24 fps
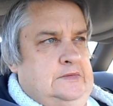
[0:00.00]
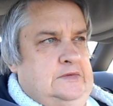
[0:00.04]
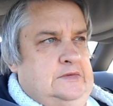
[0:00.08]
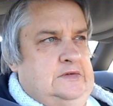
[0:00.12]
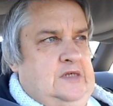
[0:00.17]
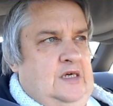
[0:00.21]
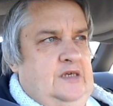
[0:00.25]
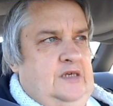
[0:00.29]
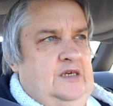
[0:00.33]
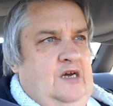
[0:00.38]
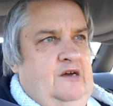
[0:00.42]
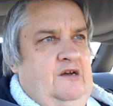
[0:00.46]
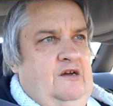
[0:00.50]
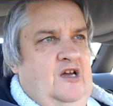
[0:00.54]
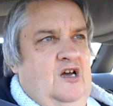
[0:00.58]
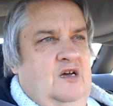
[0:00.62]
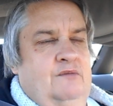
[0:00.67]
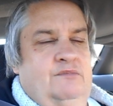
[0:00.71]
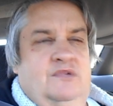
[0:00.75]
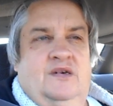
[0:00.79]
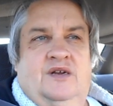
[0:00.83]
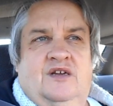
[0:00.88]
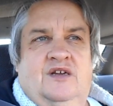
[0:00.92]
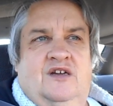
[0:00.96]
Don't know how
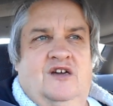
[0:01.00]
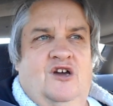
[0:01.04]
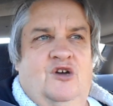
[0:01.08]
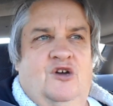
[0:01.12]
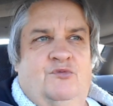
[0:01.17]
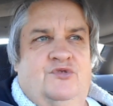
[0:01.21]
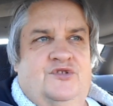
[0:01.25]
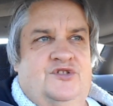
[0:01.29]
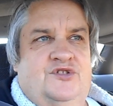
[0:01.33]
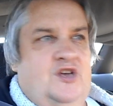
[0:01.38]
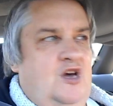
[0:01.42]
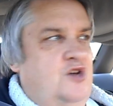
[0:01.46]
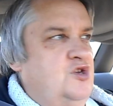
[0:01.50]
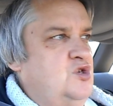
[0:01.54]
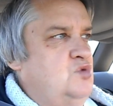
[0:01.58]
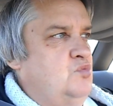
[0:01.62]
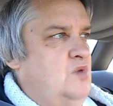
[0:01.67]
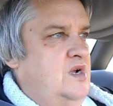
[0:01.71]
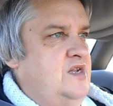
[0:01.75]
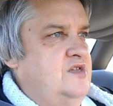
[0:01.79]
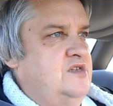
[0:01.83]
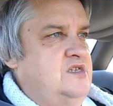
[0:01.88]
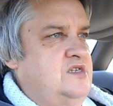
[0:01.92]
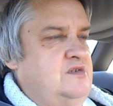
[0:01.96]
I'm going to cope with those
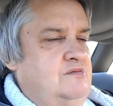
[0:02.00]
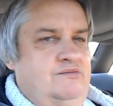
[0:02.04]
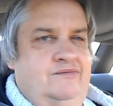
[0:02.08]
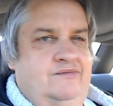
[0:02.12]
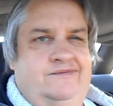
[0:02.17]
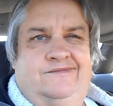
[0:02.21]
ones.